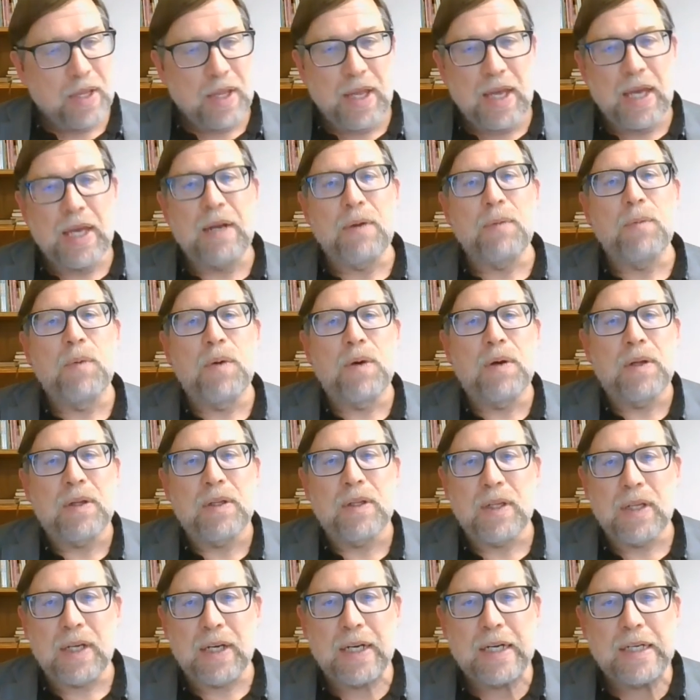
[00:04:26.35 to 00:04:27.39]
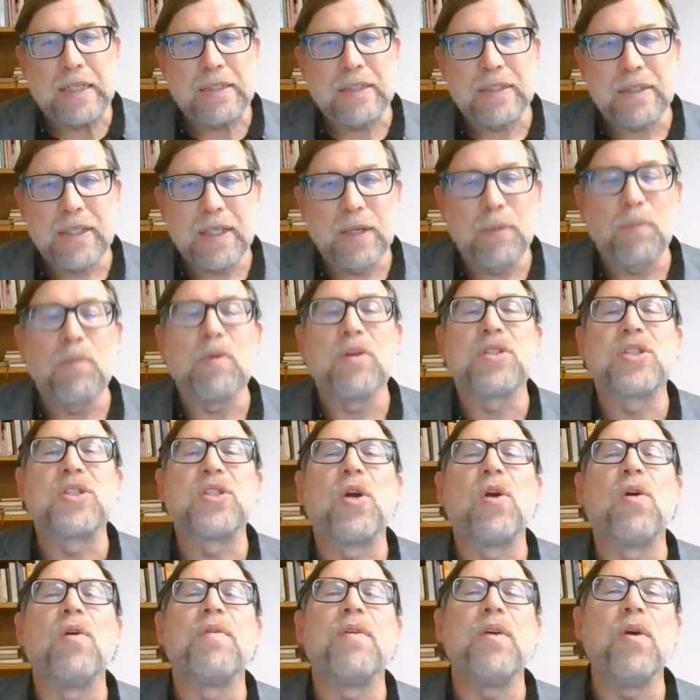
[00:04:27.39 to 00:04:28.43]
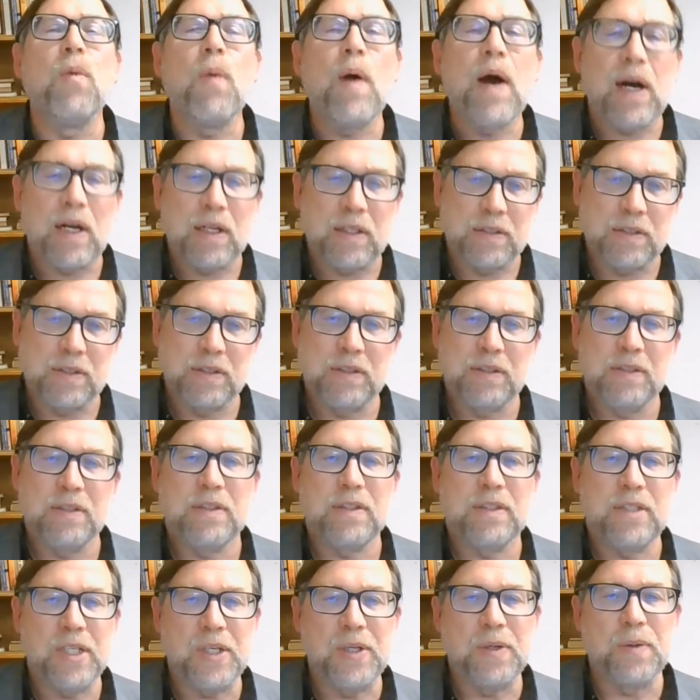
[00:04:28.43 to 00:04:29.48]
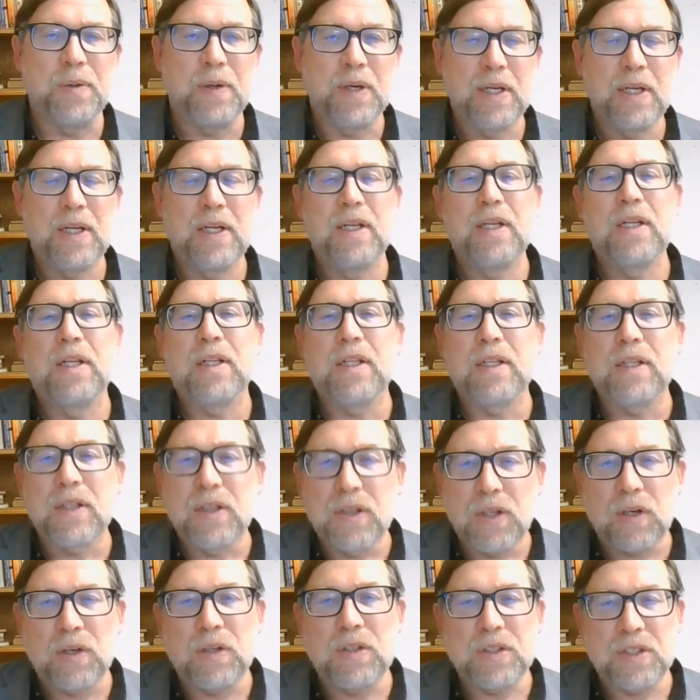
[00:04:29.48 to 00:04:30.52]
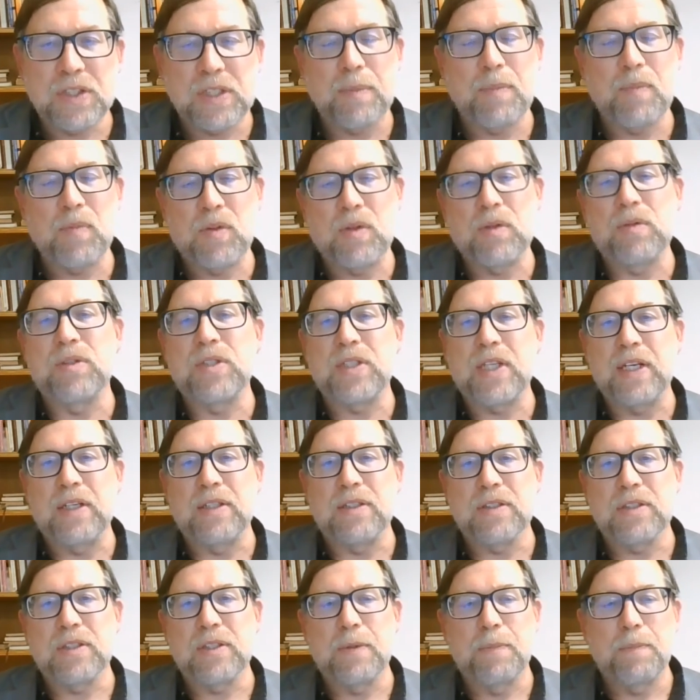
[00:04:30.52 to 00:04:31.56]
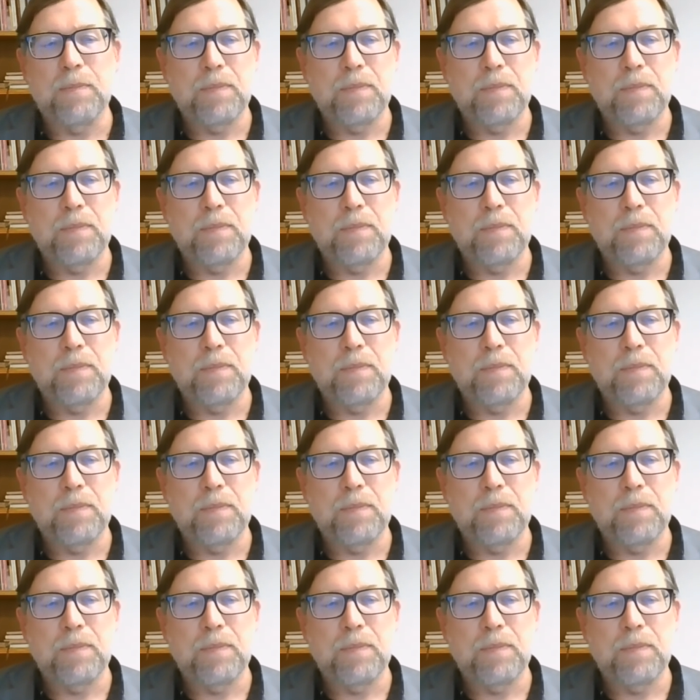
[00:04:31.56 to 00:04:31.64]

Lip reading: it will serve you well to learn some of those skills.